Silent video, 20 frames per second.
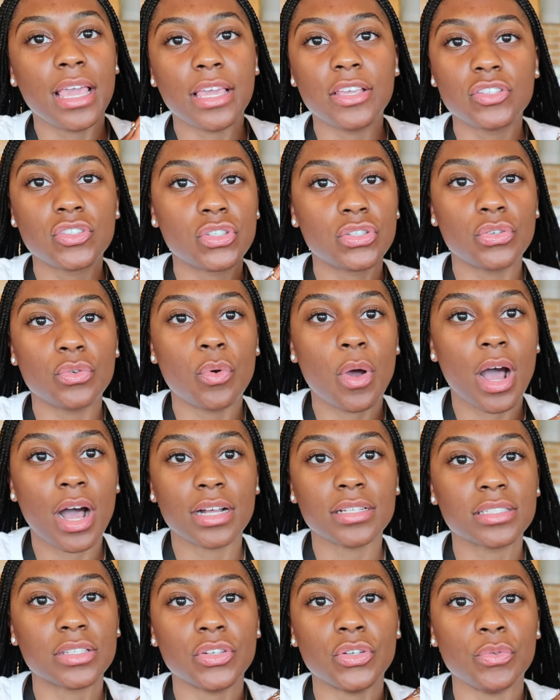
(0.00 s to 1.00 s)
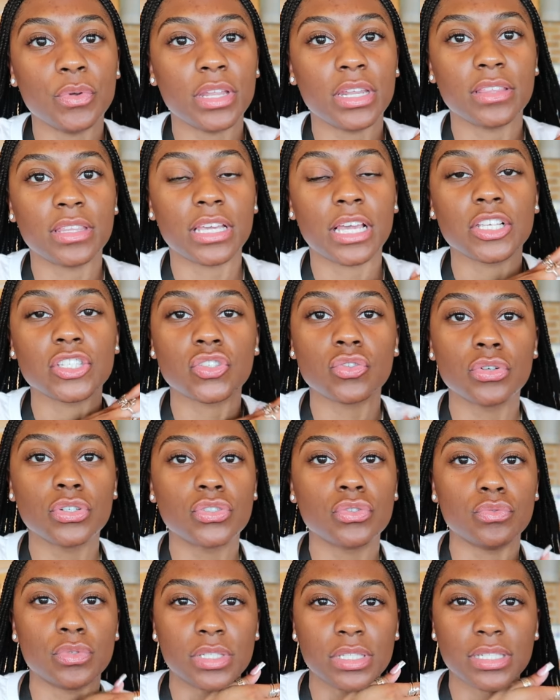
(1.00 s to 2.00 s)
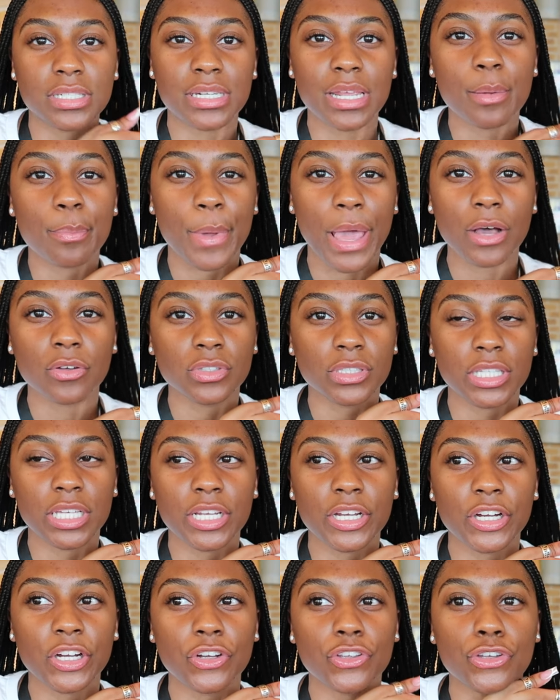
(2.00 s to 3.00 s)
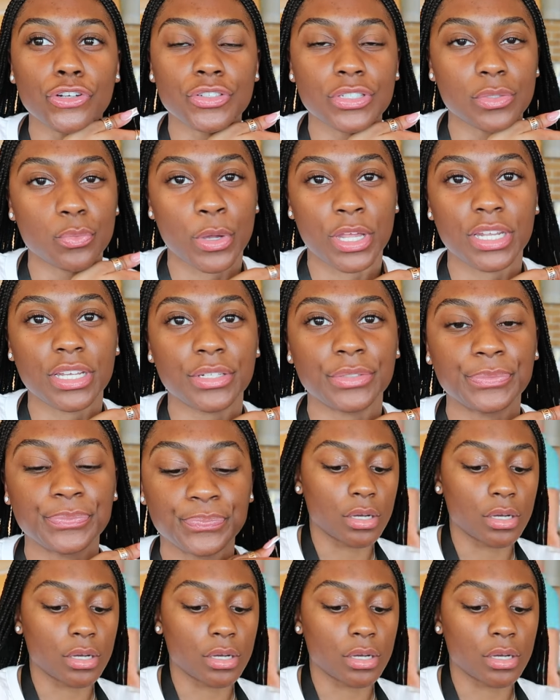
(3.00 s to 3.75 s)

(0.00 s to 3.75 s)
It's too hot to do anything. As soon as you step out there, you're sweating.